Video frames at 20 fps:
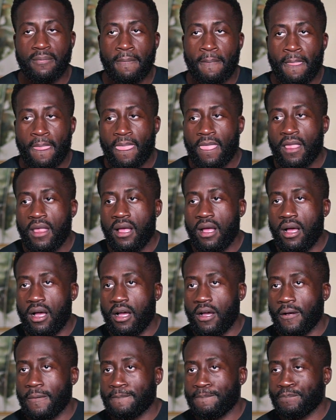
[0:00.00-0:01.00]

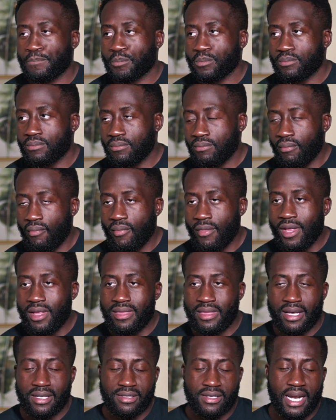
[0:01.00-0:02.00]

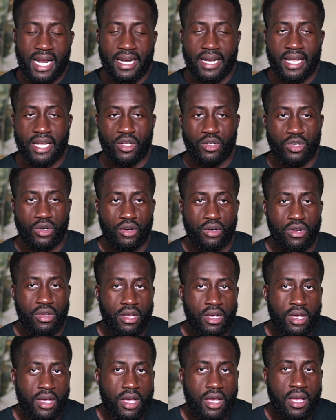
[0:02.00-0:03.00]
things of that nature.
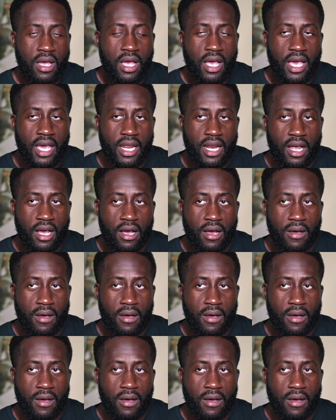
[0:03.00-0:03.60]
And